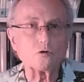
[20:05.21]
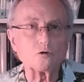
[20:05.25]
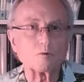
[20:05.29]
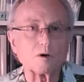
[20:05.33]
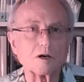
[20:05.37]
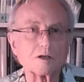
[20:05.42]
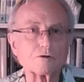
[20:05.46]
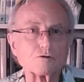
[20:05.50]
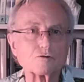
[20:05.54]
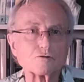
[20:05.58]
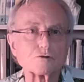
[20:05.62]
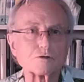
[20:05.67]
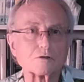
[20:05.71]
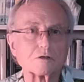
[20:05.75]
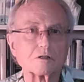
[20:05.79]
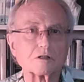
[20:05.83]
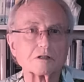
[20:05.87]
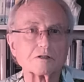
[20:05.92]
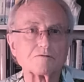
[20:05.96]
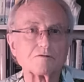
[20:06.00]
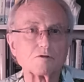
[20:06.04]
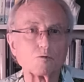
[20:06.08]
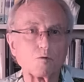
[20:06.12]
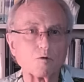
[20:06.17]
why you shouldn't,
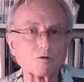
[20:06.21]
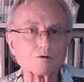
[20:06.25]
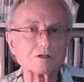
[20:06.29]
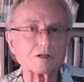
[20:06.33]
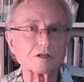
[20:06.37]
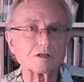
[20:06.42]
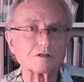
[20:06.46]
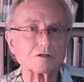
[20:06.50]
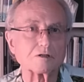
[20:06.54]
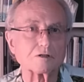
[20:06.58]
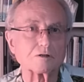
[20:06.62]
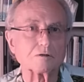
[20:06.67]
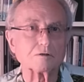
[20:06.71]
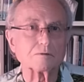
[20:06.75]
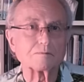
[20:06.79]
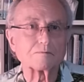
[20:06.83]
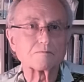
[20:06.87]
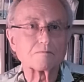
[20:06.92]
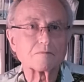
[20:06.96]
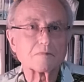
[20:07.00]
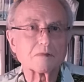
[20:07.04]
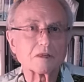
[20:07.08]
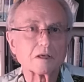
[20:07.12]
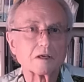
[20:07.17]
if you wanted to,
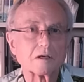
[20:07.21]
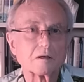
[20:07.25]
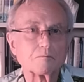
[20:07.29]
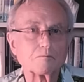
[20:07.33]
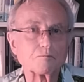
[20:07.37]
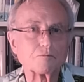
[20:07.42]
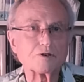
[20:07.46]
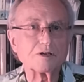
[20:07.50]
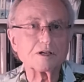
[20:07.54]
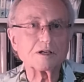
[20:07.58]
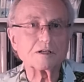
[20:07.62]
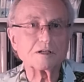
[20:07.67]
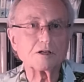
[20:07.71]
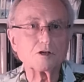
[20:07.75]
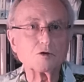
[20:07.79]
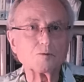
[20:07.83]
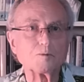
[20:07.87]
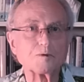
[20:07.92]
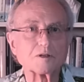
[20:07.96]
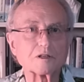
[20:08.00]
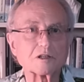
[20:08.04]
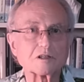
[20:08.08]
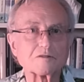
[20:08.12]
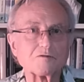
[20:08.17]
breed
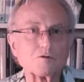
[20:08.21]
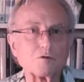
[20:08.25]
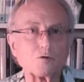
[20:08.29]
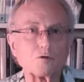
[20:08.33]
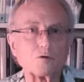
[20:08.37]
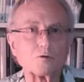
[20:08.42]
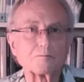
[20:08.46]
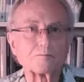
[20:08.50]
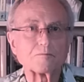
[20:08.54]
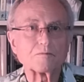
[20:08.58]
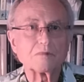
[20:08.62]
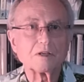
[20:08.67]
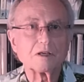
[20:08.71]
humans for